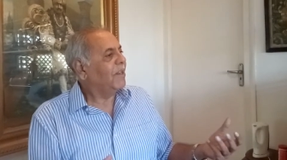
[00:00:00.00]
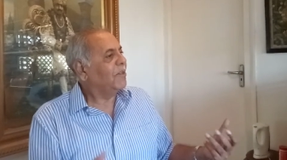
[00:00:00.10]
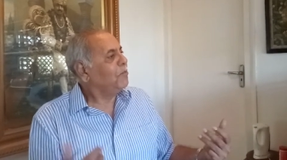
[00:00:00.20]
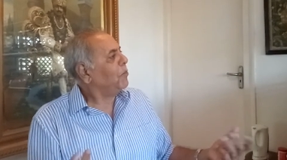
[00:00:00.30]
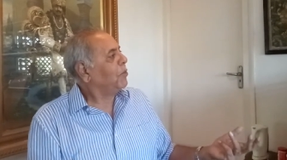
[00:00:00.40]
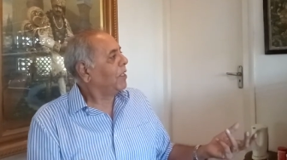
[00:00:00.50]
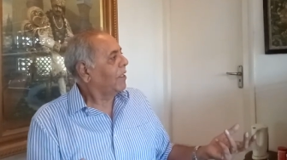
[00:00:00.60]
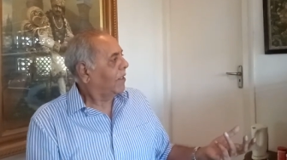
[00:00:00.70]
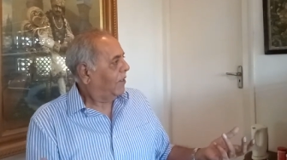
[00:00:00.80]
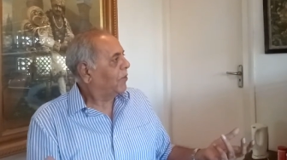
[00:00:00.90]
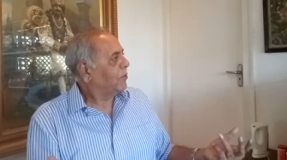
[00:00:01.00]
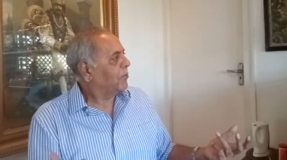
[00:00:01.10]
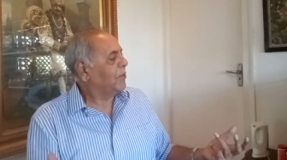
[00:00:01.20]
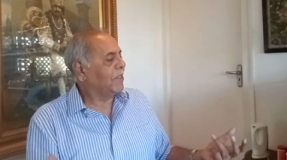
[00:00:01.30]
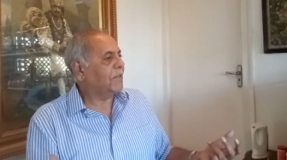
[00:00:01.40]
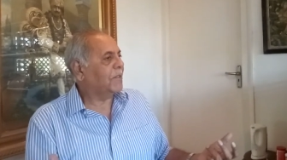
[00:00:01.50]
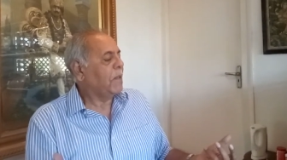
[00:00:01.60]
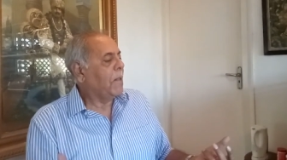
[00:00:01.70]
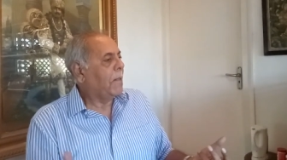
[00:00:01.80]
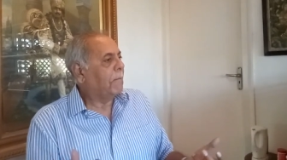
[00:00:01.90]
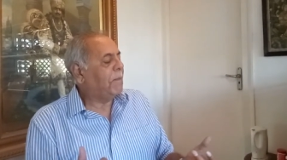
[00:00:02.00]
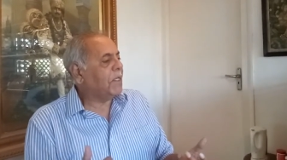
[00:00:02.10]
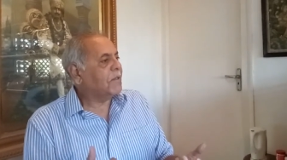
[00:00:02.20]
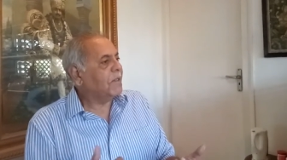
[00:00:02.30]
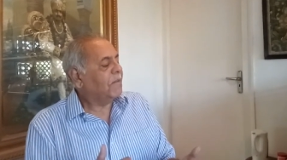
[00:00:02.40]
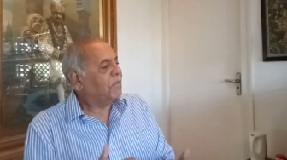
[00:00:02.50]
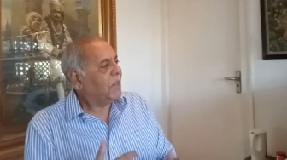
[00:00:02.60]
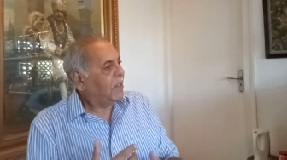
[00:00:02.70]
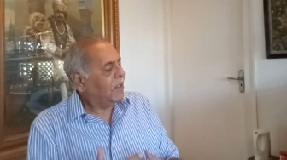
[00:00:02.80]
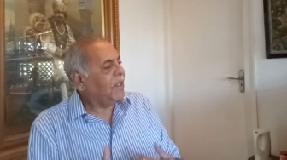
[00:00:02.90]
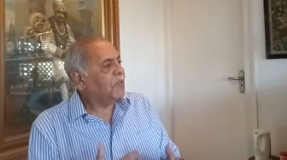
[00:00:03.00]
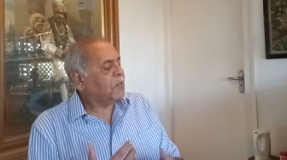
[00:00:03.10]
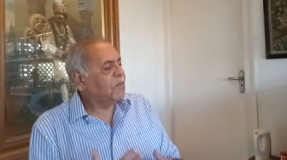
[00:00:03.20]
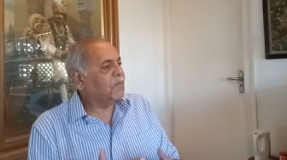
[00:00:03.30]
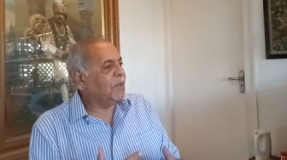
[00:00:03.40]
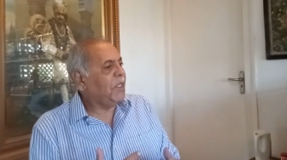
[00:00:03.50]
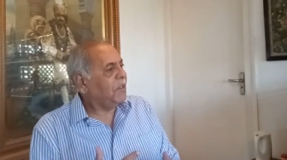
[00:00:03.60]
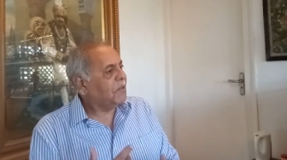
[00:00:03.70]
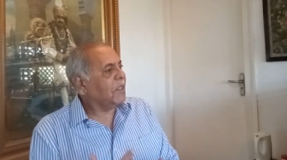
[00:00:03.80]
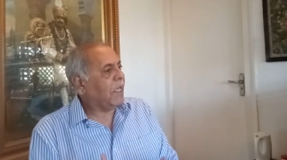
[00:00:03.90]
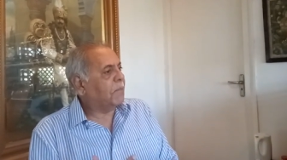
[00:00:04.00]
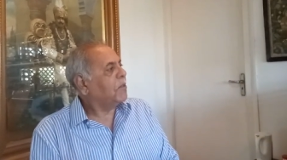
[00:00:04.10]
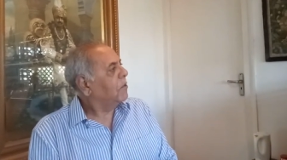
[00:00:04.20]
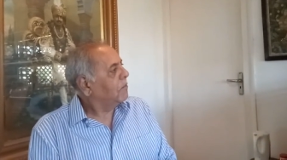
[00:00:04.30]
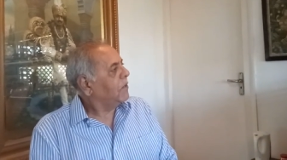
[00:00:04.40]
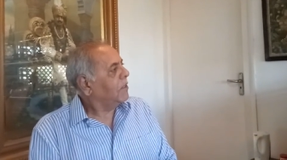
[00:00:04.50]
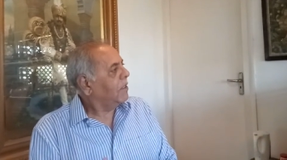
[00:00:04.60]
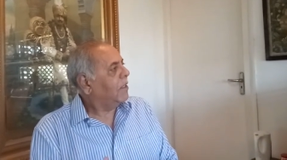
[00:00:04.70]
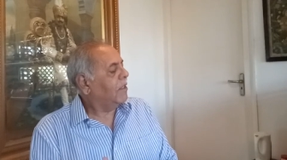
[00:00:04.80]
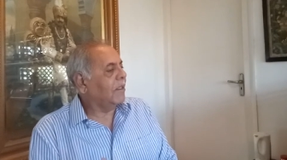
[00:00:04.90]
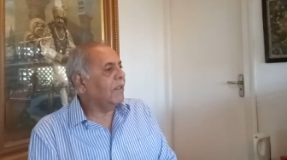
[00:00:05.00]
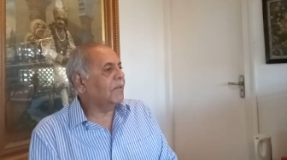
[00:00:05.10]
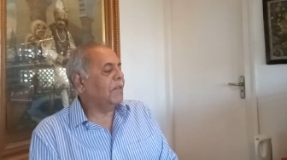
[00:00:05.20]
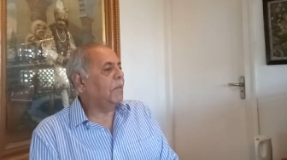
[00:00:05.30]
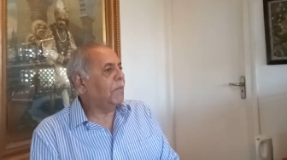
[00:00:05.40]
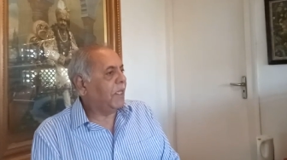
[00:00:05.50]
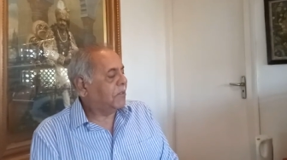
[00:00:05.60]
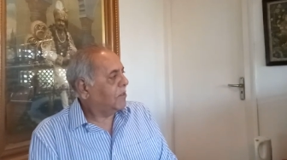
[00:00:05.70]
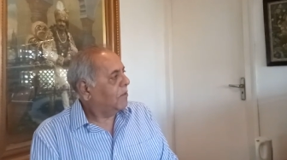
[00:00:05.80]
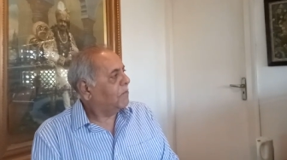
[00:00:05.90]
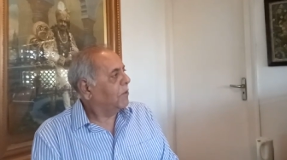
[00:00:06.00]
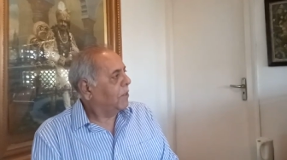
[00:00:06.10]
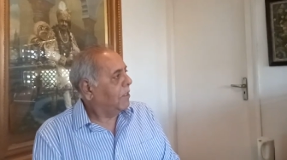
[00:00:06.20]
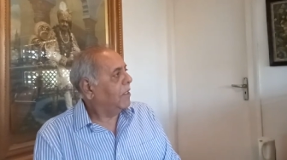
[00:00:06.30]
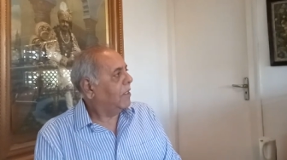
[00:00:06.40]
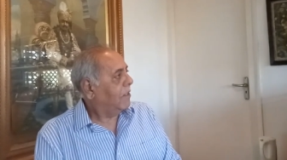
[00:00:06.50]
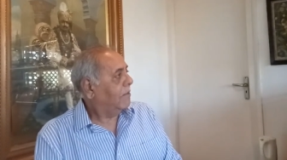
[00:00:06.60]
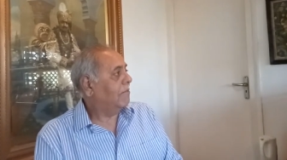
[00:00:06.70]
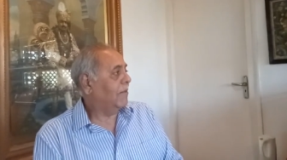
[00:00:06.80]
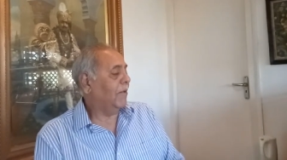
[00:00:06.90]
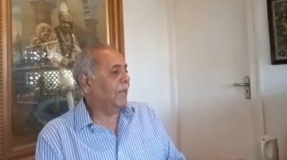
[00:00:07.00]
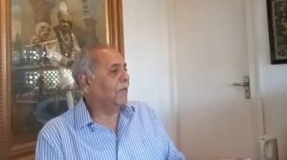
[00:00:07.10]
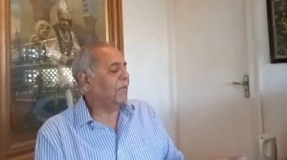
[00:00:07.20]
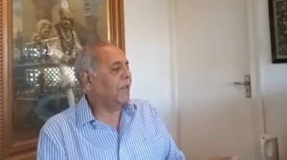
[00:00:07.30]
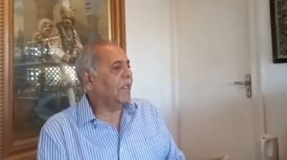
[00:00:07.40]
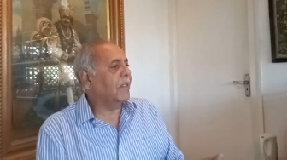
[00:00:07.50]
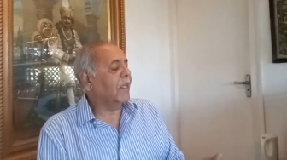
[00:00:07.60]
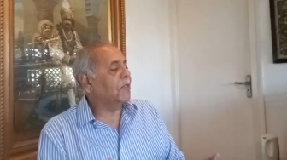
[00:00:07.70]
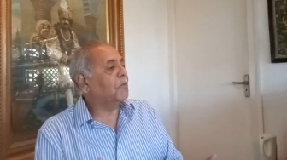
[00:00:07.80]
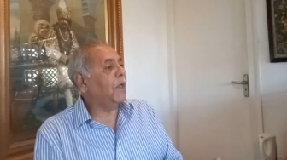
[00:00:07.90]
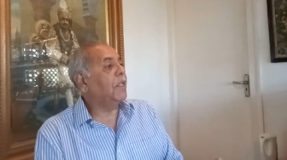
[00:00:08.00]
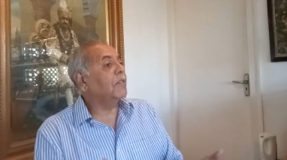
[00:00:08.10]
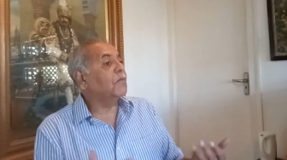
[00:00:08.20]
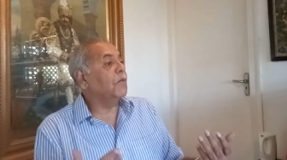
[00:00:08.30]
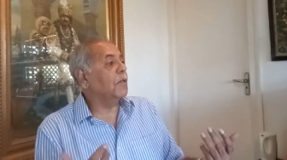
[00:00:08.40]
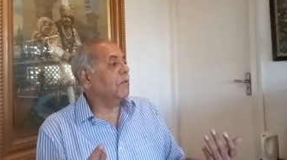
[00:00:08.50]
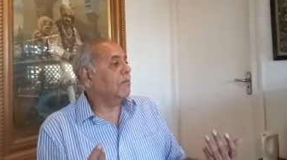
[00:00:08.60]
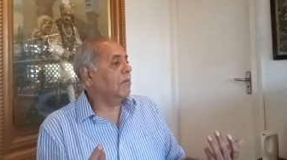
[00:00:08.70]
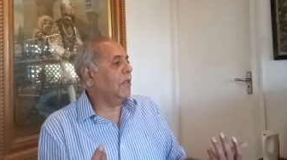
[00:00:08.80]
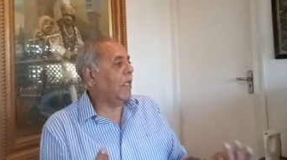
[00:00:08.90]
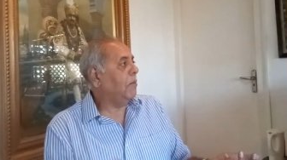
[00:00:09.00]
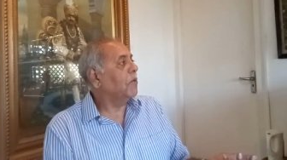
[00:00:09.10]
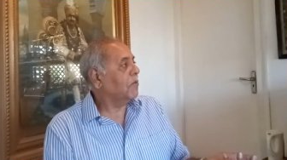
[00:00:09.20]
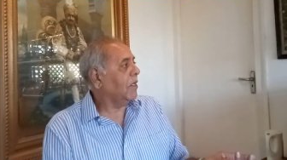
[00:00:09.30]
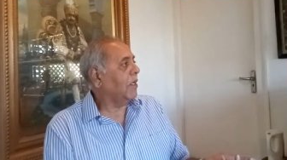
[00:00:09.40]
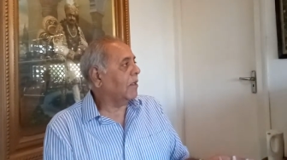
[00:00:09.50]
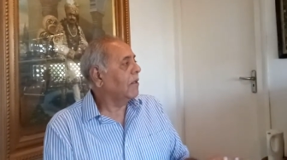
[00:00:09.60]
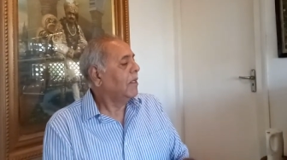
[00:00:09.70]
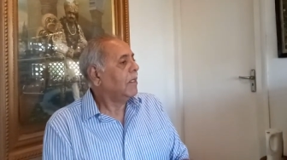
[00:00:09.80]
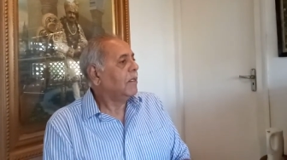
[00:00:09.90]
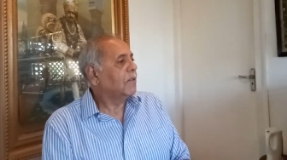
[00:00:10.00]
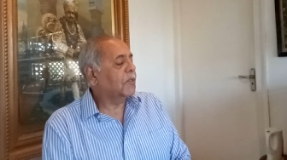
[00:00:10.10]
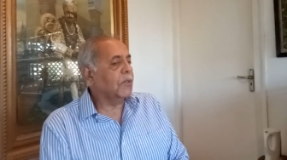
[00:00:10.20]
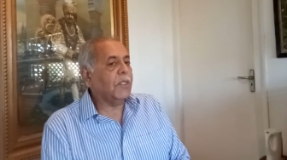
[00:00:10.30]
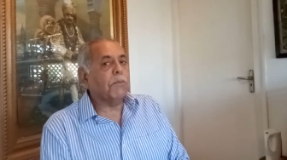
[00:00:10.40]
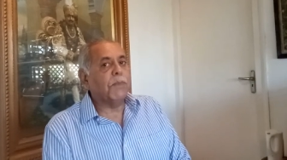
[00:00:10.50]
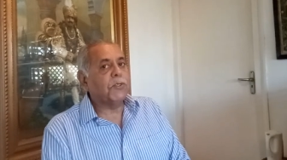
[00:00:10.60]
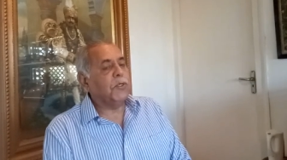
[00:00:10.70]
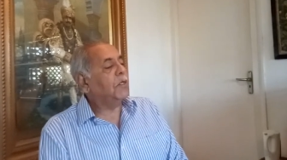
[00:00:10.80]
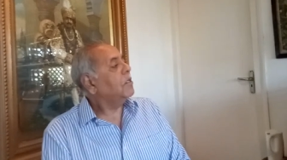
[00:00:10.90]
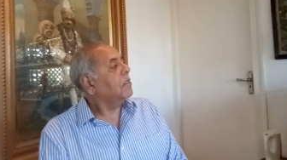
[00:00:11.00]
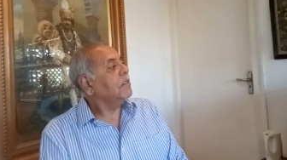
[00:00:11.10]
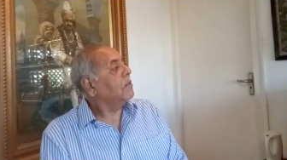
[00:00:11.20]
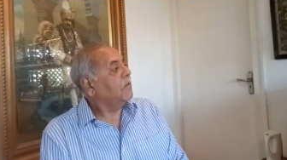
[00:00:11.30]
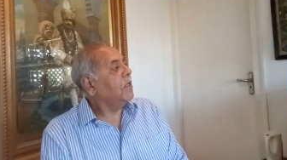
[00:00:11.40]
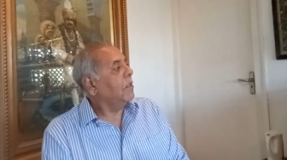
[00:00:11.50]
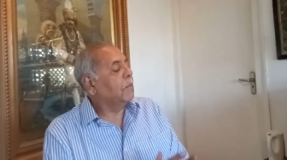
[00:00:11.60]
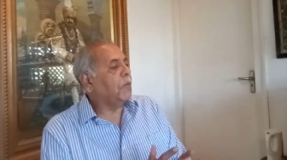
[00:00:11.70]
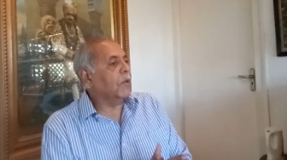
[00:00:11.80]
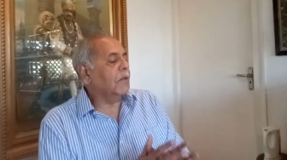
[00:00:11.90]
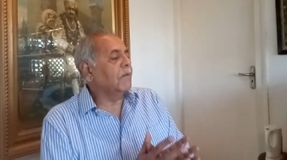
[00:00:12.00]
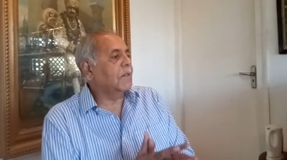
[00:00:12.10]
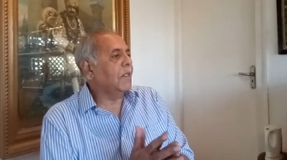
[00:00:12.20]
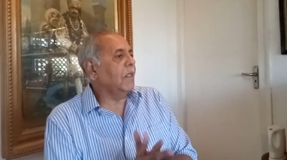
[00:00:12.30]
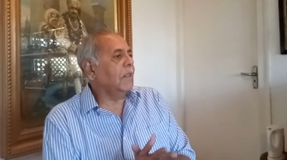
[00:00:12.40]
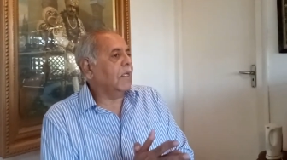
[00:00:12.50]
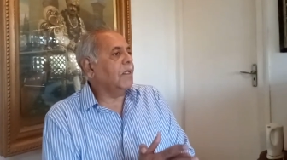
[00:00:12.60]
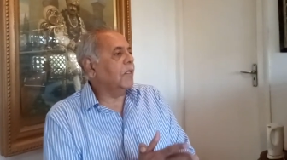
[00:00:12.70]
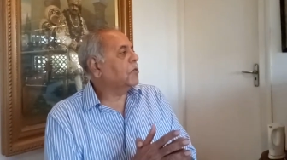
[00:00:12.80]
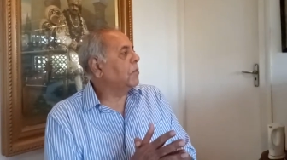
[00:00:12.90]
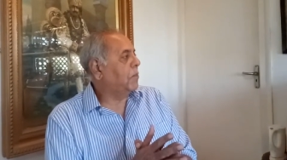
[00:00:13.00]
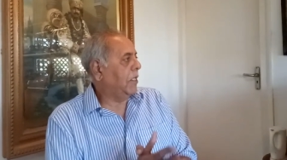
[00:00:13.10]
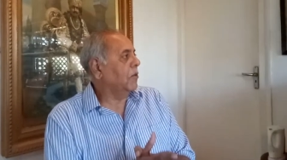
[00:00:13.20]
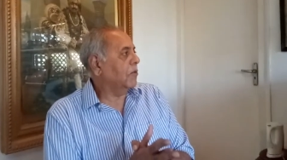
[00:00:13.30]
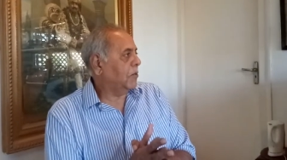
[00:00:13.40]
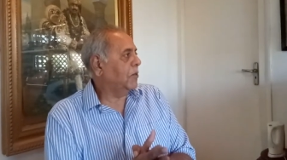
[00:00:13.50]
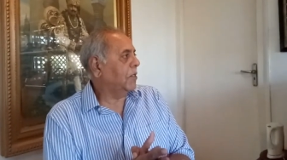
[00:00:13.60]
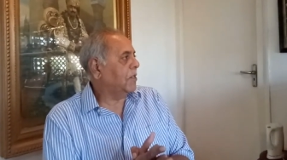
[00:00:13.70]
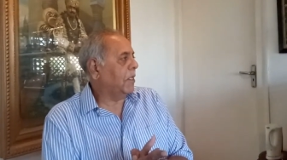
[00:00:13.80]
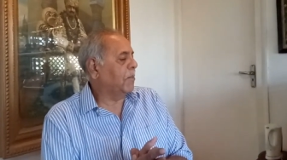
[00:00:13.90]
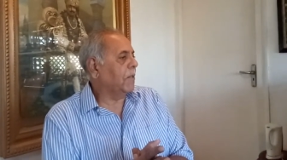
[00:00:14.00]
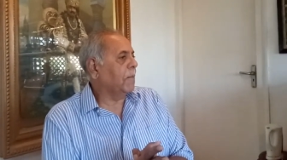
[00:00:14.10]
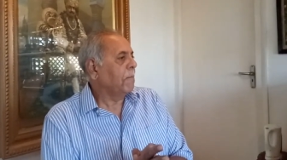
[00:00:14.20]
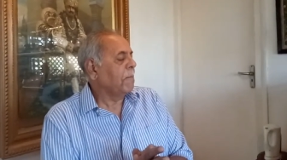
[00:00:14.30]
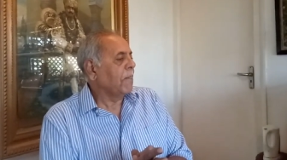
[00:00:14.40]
is moody onto this. But uh, he has to. He is the captain of India. He is the ambassador for India on the field as well as for the game of cricket. So that maturity is a very important thing that he has to bring to the table,